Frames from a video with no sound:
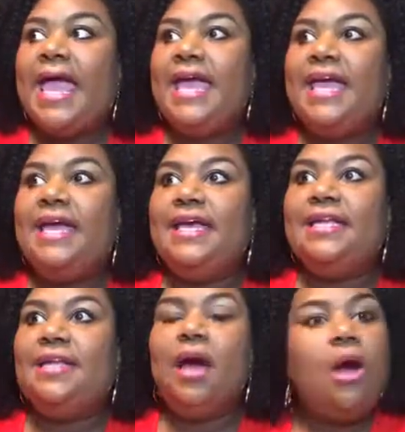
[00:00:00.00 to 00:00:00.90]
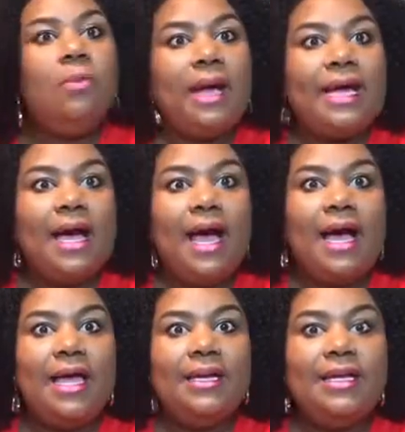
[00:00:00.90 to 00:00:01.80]
And oh my
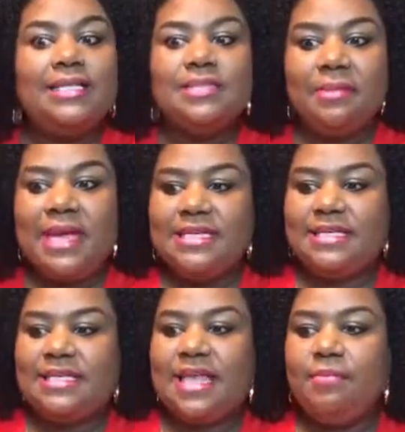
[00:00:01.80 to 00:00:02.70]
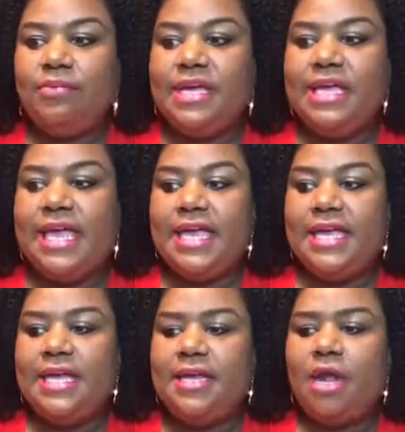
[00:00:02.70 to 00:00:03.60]
God, it's amazing. They bring
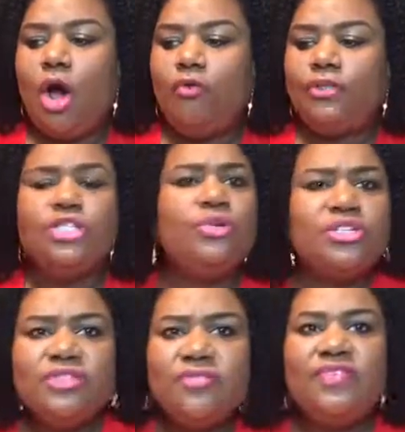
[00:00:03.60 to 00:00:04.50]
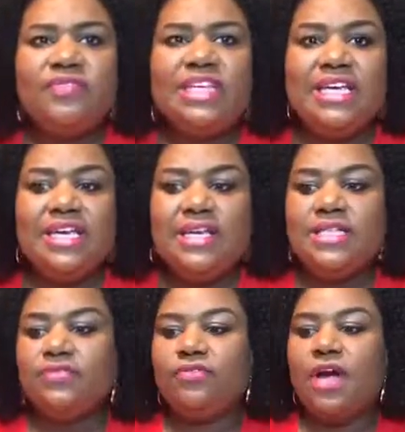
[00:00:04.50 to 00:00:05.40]
in over 250
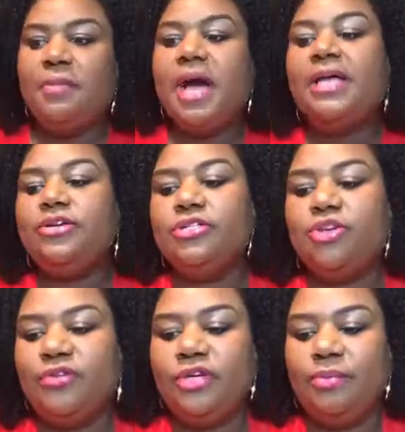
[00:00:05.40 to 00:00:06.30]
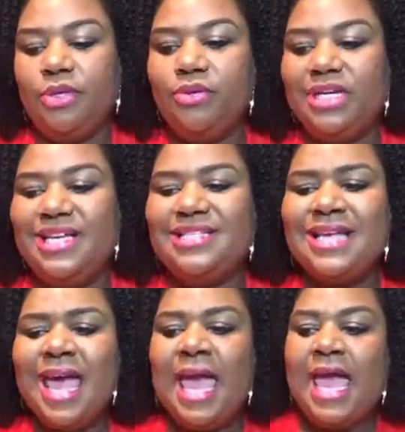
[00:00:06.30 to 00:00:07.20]
kids from underserved communities
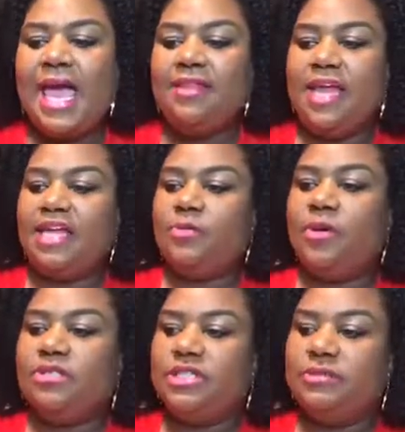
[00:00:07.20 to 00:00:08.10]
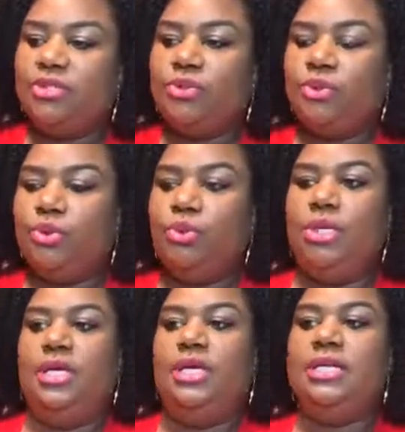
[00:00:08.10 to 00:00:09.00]
and they expose them
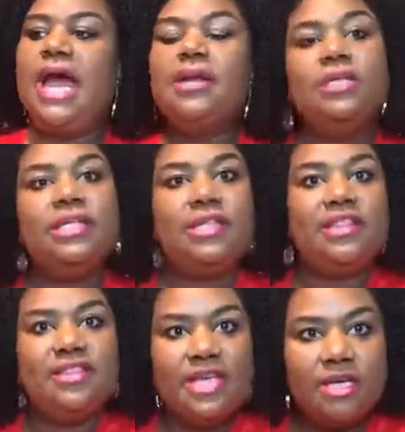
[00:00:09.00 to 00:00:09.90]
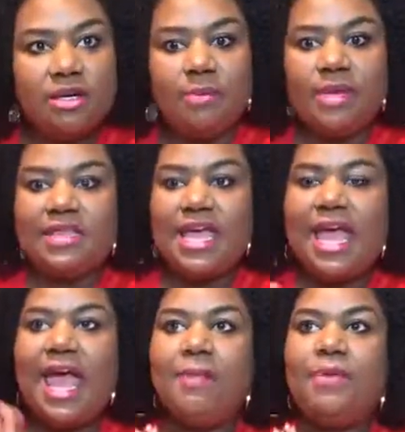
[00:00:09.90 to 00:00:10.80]
to not only the theater, but they
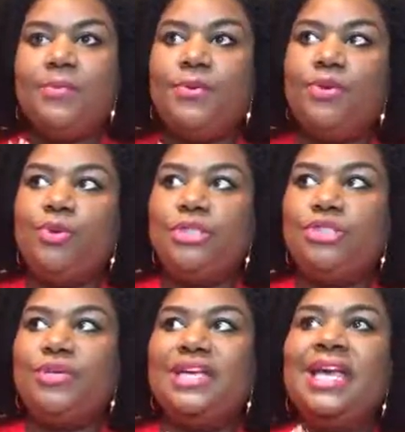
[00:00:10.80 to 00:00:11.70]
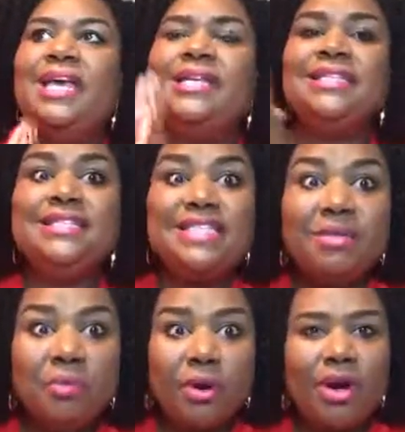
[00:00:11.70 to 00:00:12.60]
had people who were doing
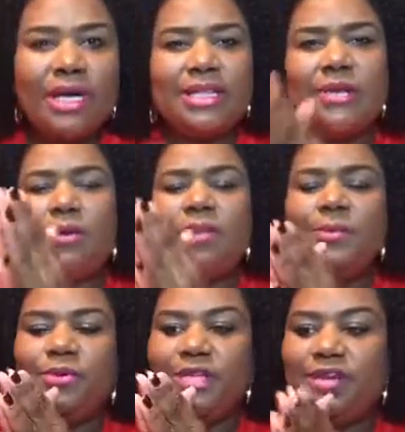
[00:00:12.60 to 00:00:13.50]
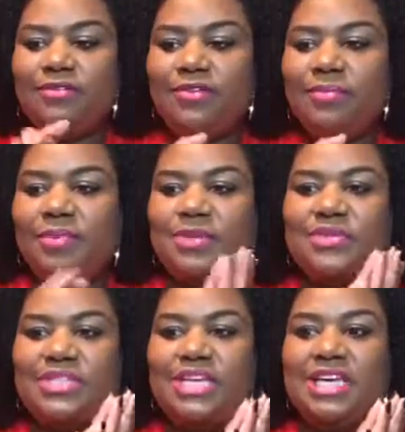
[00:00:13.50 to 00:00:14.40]
STEM work, and there were people there from the
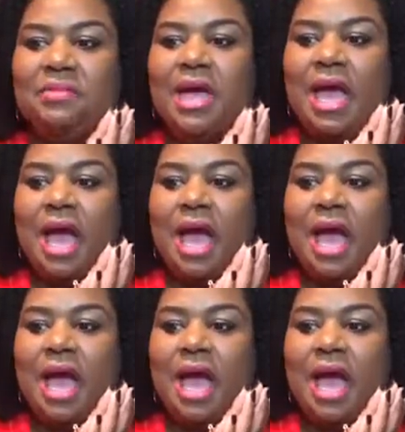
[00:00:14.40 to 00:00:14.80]
museum,